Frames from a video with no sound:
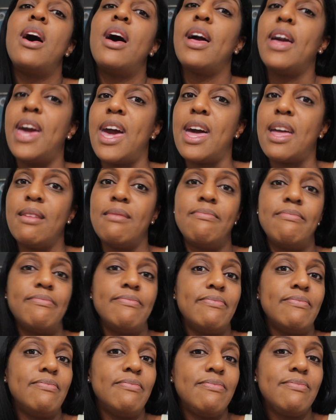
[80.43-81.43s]
Again,
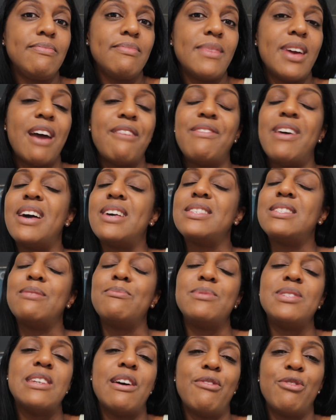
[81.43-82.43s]
I've asked
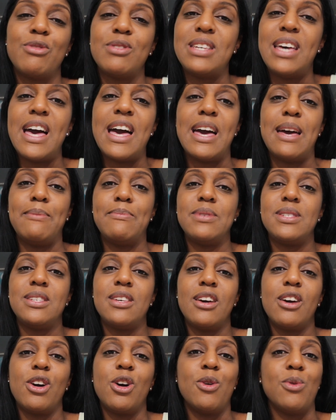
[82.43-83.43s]
him several
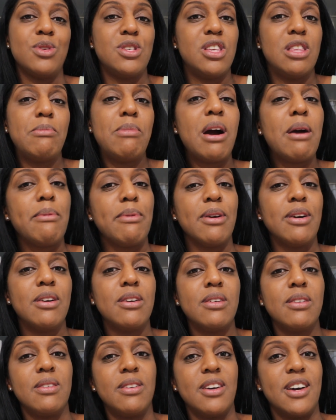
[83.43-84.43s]
times, go to the barber,
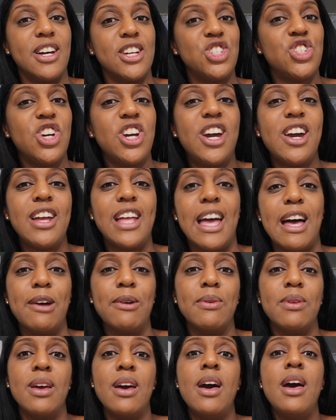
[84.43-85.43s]
cut your hair
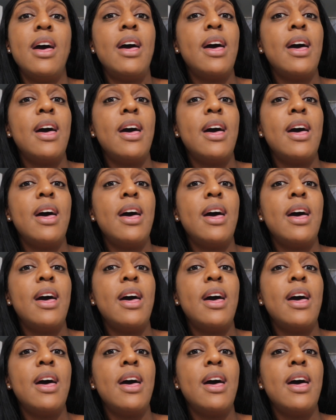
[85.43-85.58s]
down.